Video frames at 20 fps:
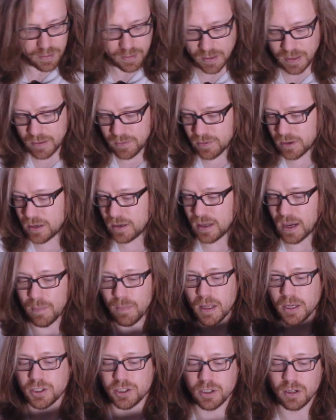even. I'm
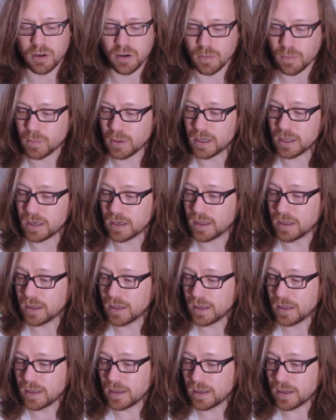not sure, but
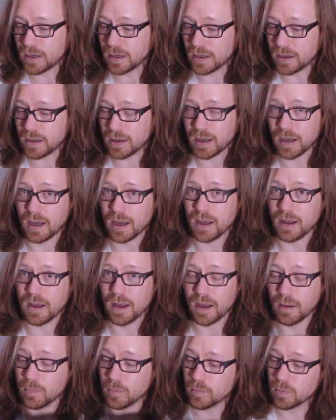
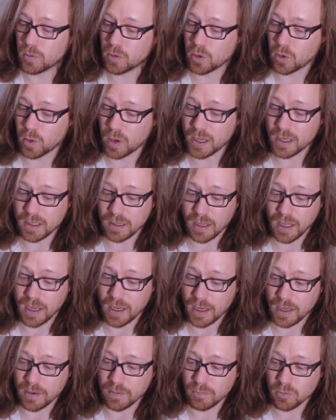I'm quite
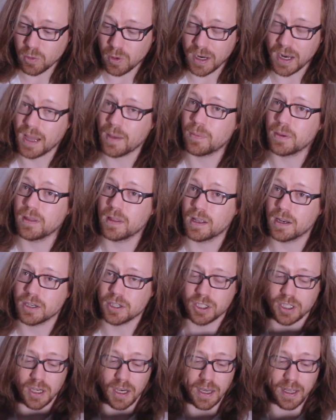glad, quite happy that it
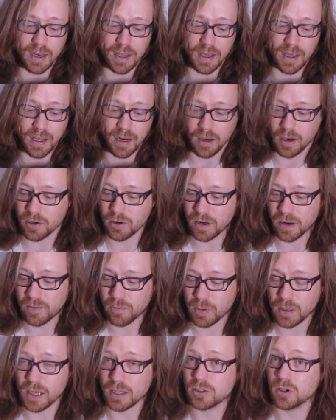shot at 100
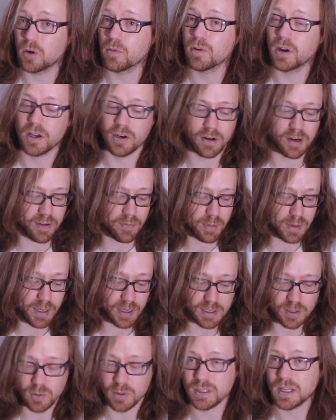FPS, over 100
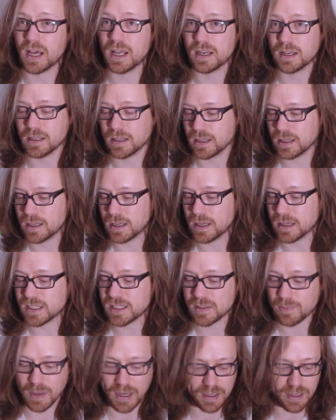FPS. I was not
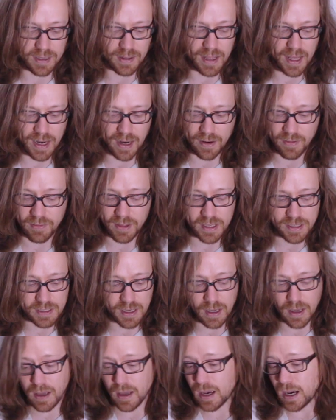expecting that out of this.
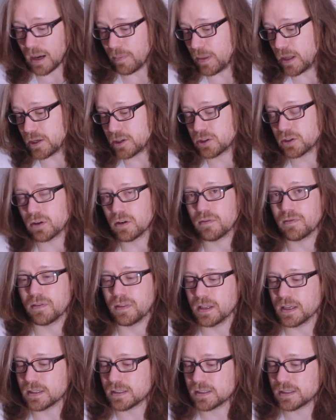I'm not sure if
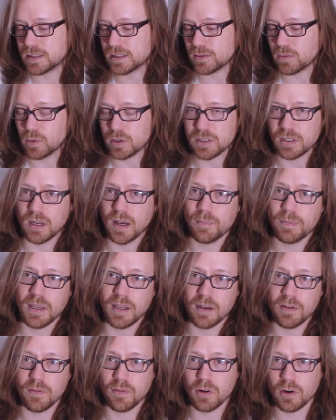this was an
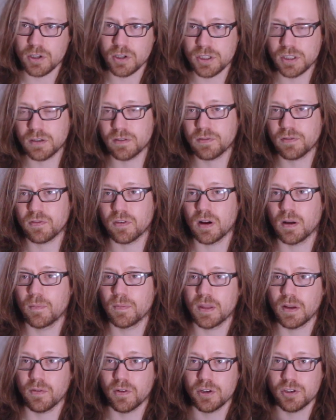updated version from
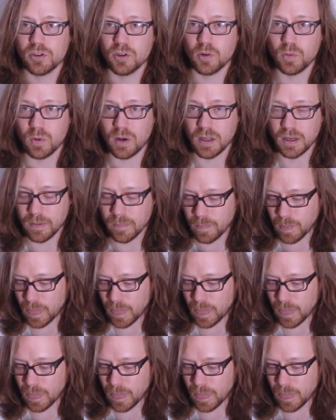the original one,